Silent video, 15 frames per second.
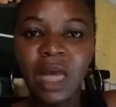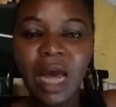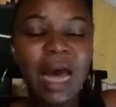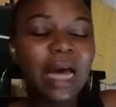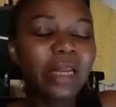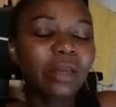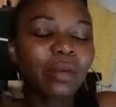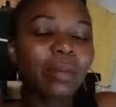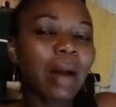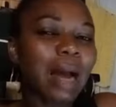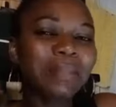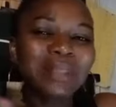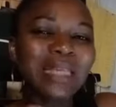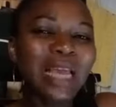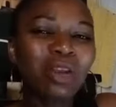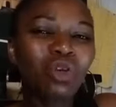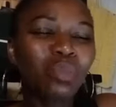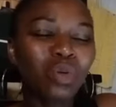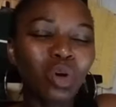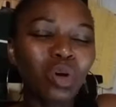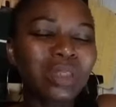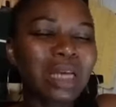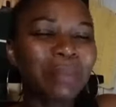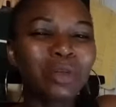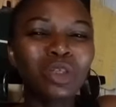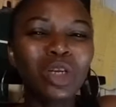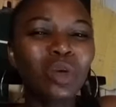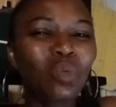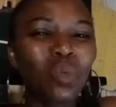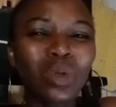And I'm saying no because I'm
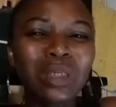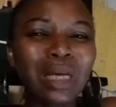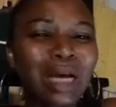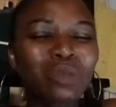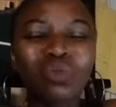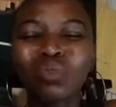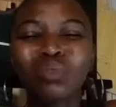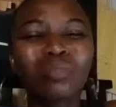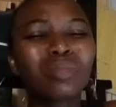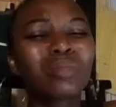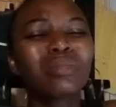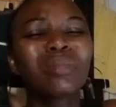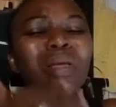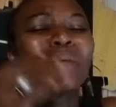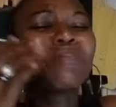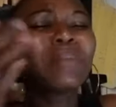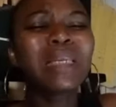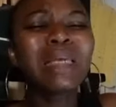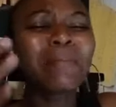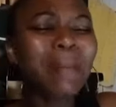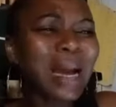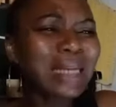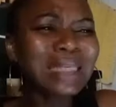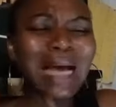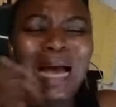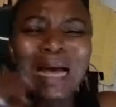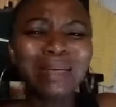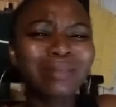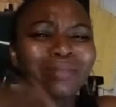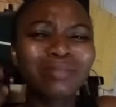actually wanting her to minimize
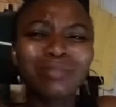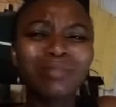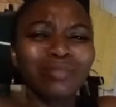her